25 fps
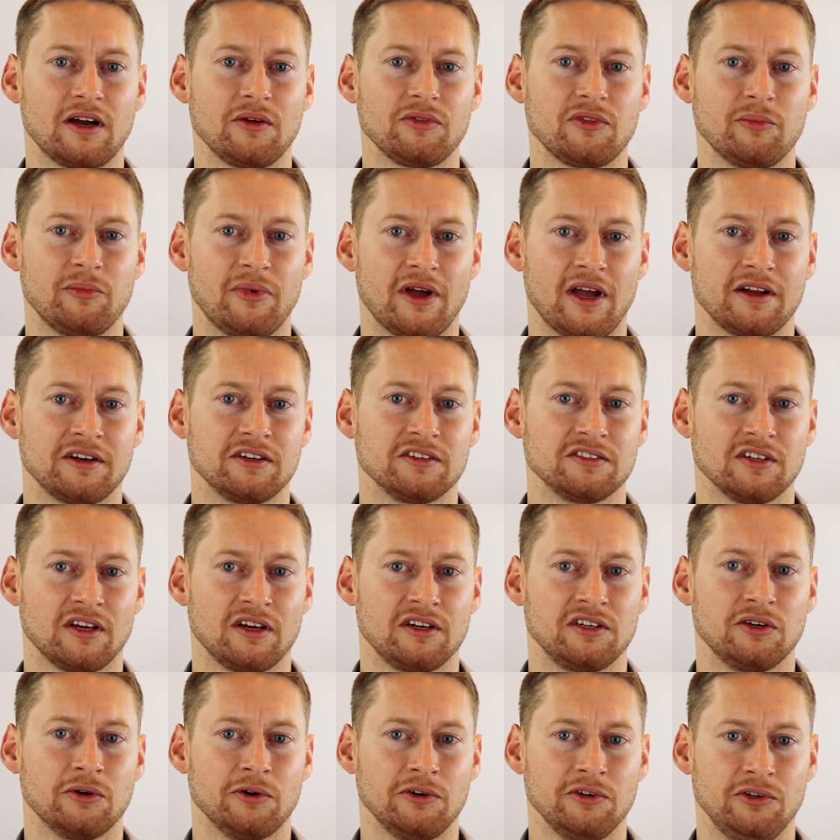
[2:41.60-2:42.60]
out the bag
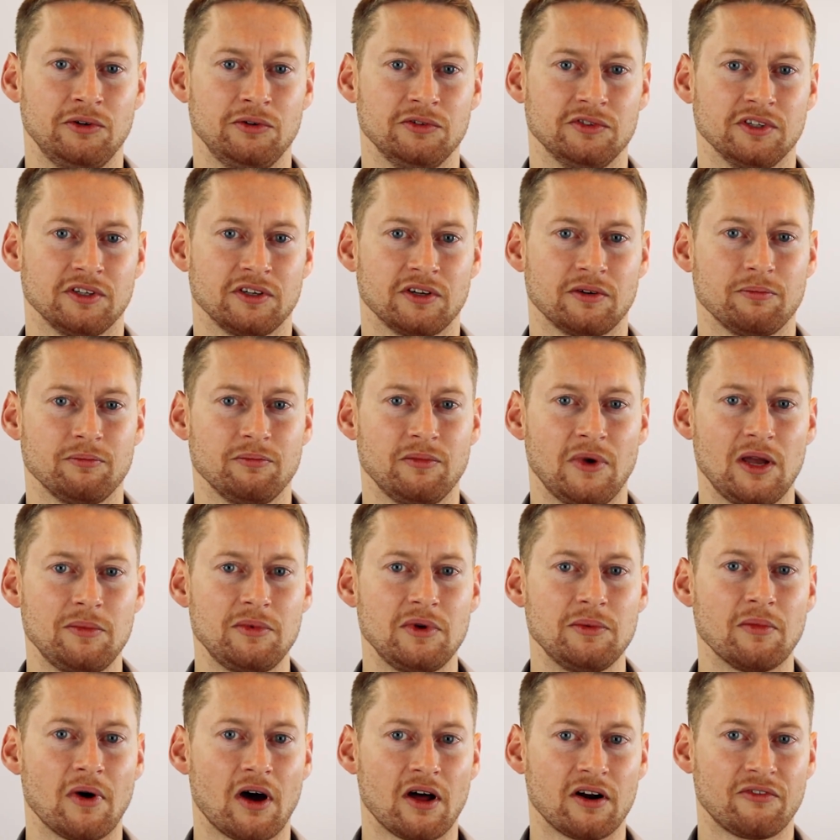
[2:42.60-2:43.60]
design you are using.
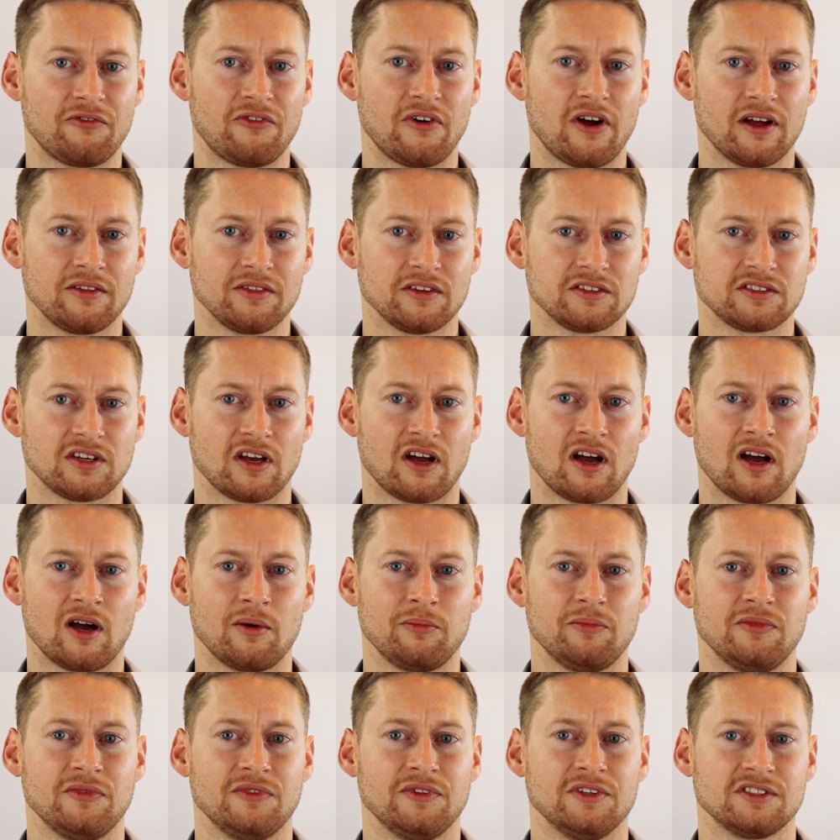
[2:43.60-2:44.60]
Maybe modifying the
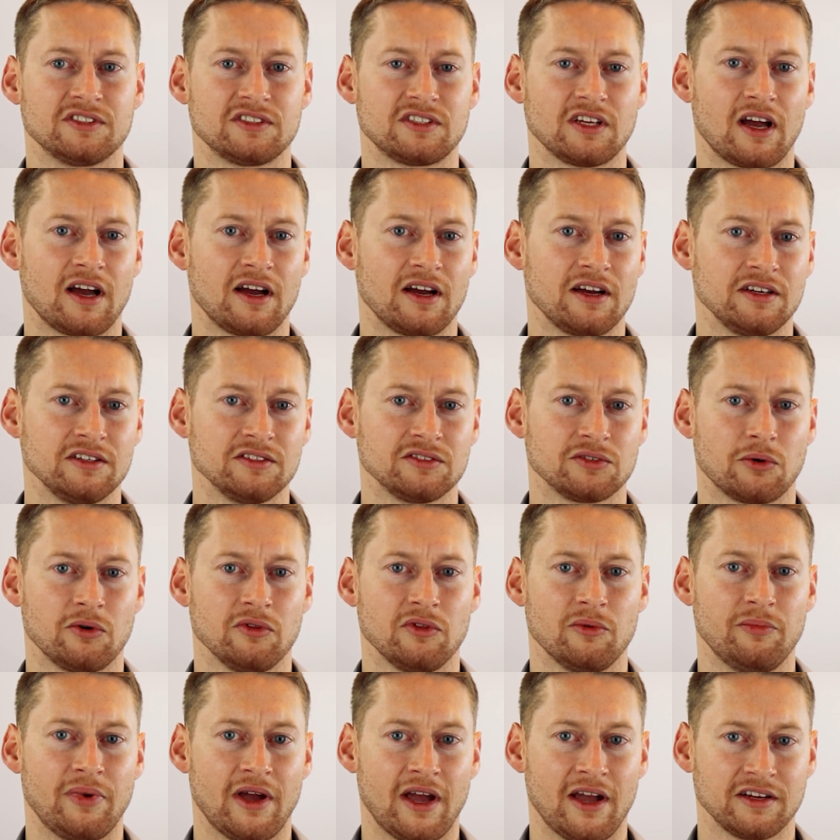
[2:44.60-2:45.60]
top, the size, or
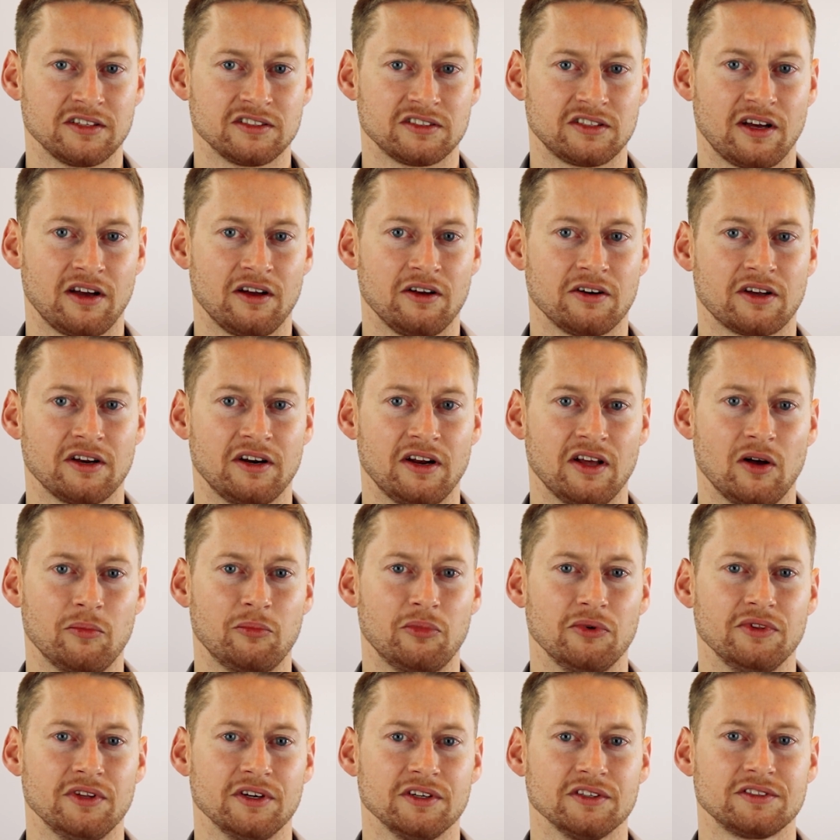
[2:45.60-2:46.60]
the bag style can
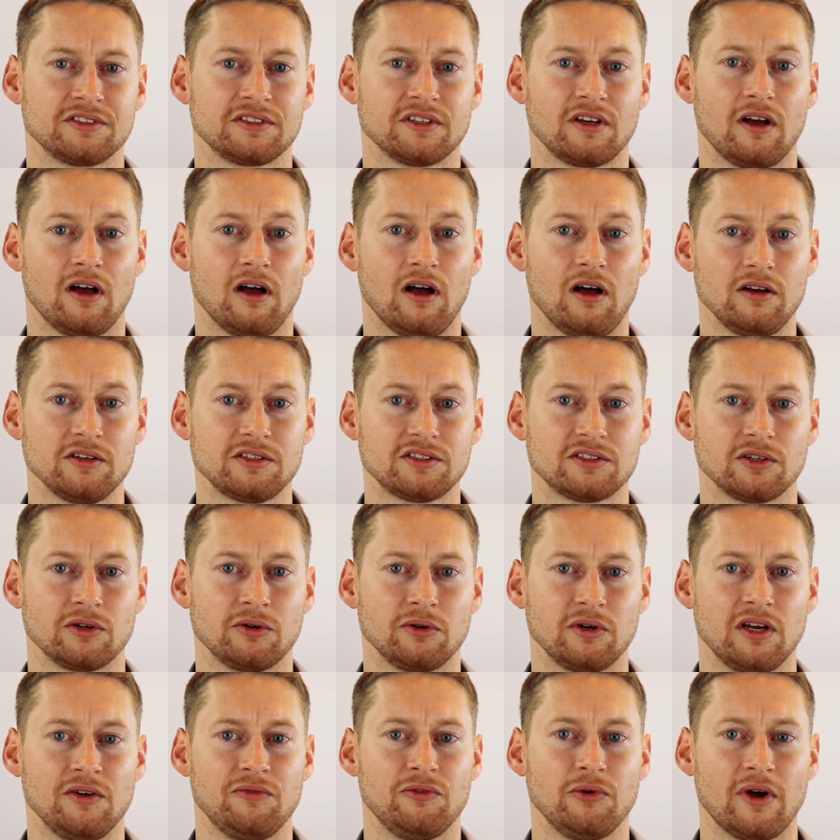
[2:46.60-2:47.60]
help with this.
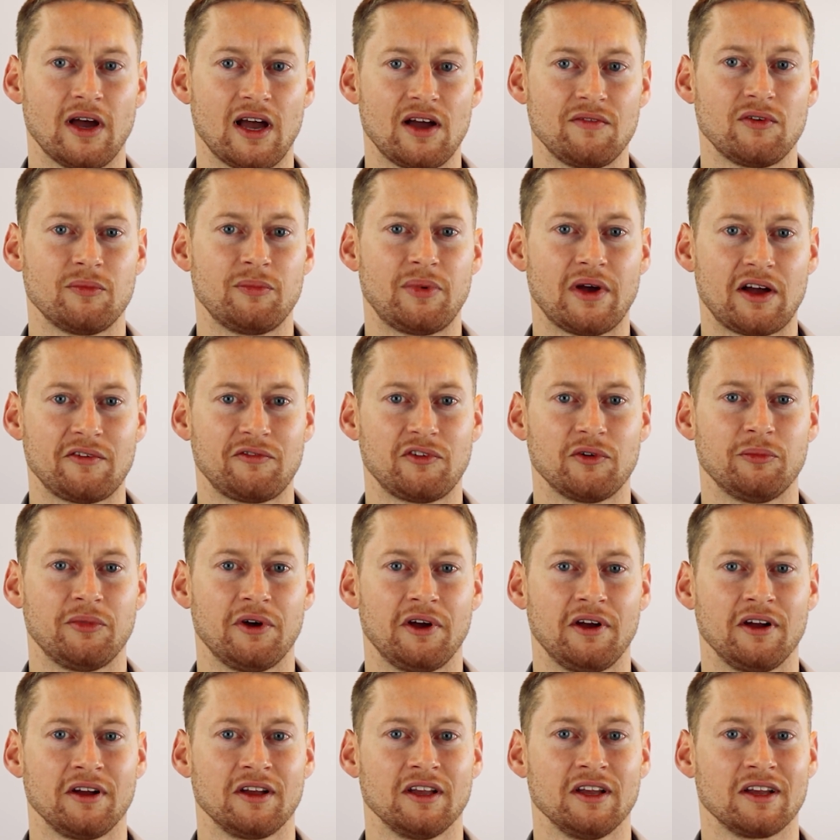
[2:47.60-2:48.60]
Also, if you have a baffle
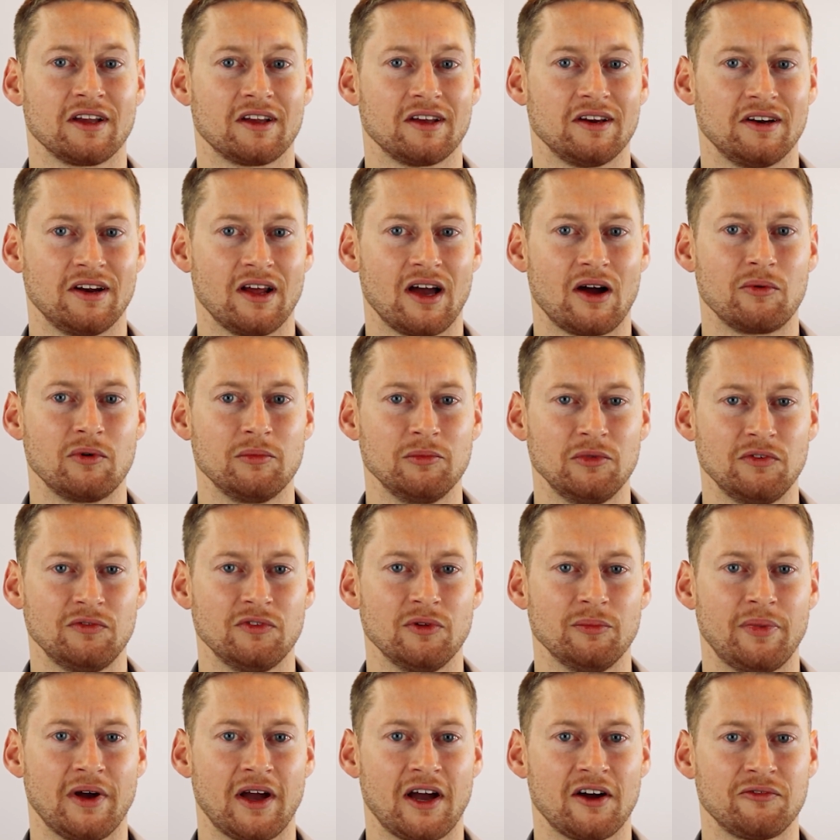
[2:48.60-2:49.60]
bag and cannot remove
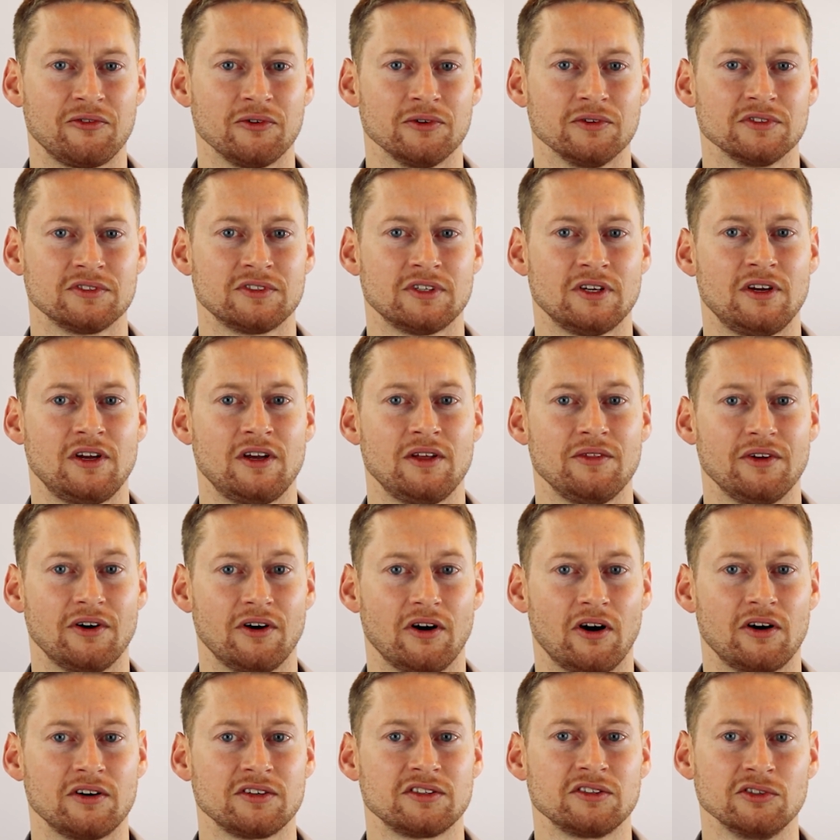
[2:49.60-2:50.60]
the baffles,
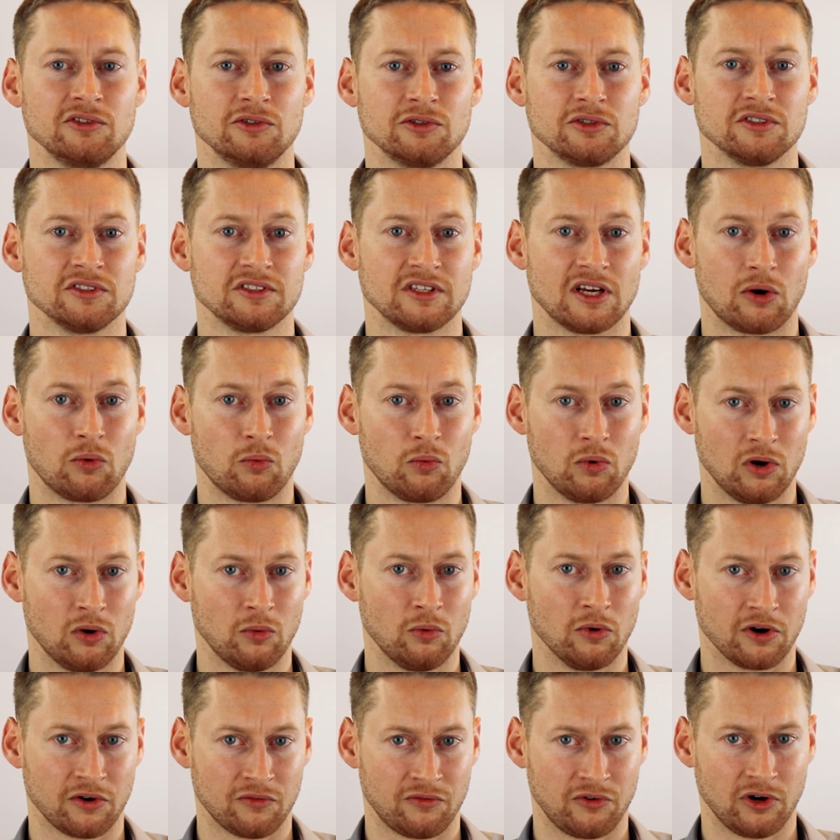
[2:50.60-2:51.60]
there are solutions that will
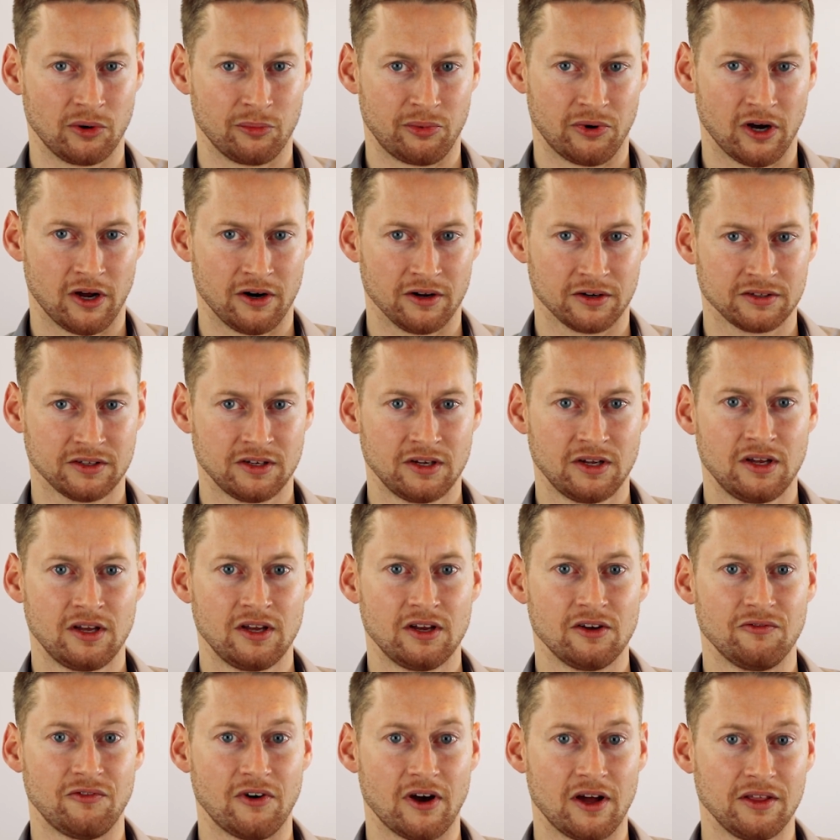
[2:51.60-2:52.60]
work for your product.
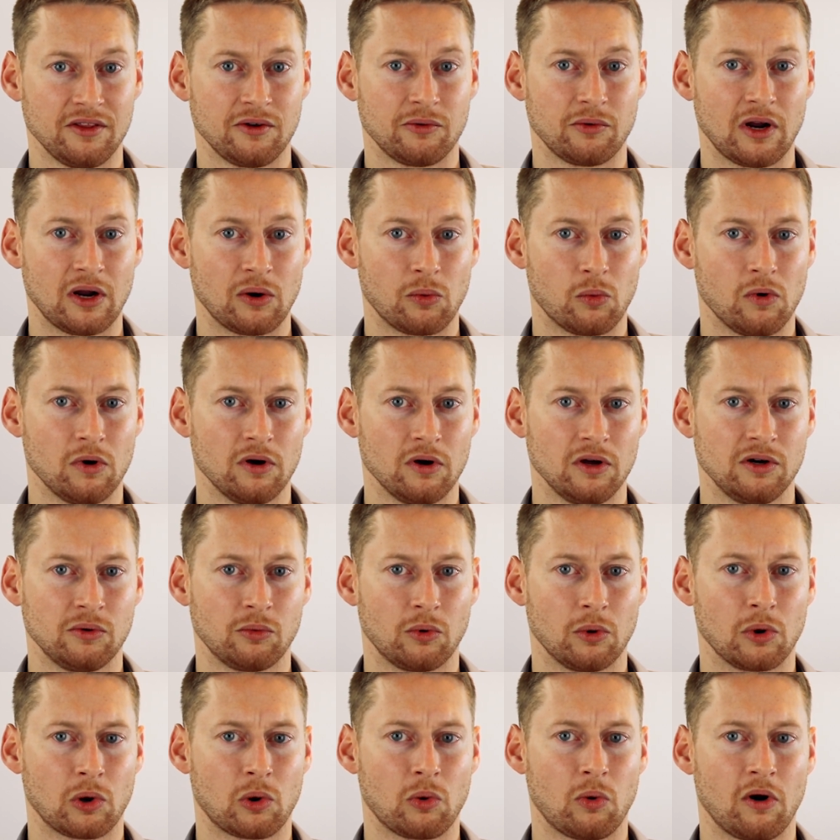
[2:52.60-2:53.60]
Finding the right one
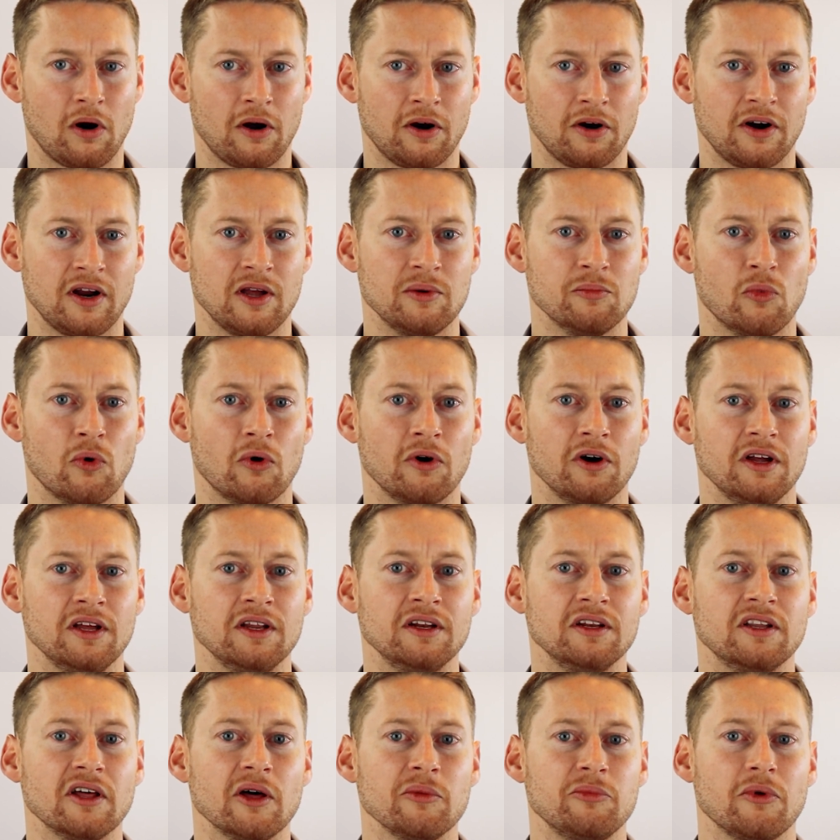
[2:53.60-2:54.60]
will require a more
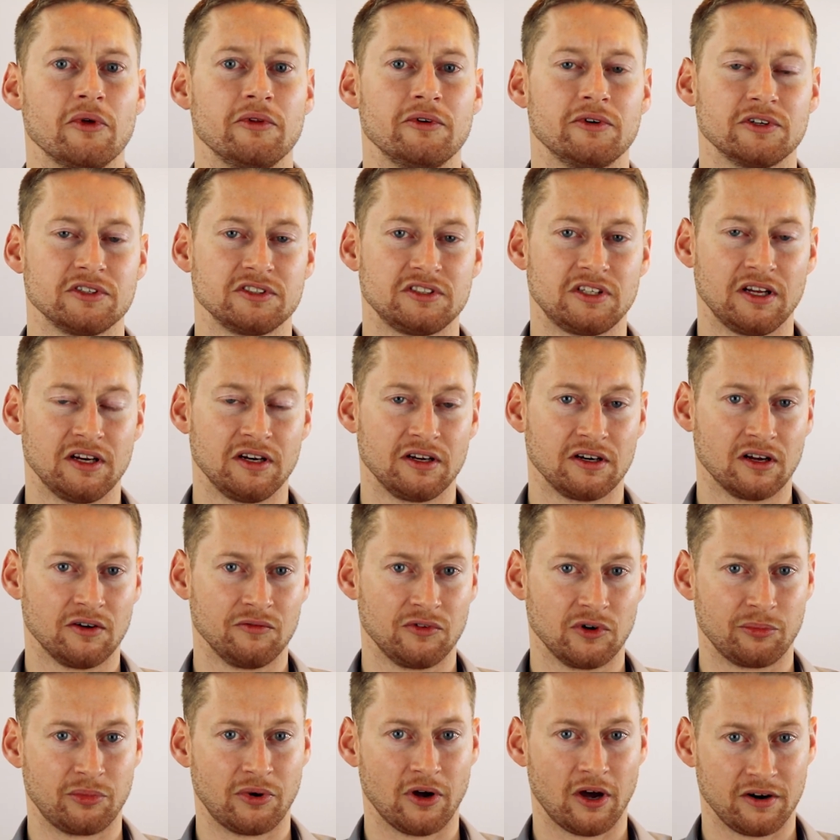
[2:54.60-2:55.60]
in-depth understanding of
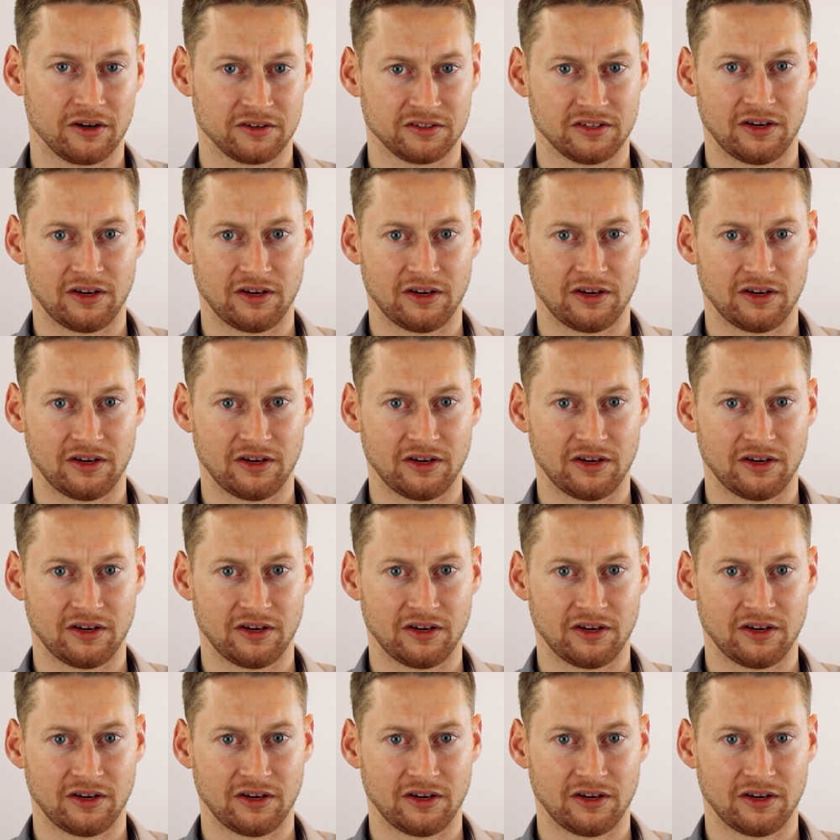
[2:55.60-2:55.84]
your product,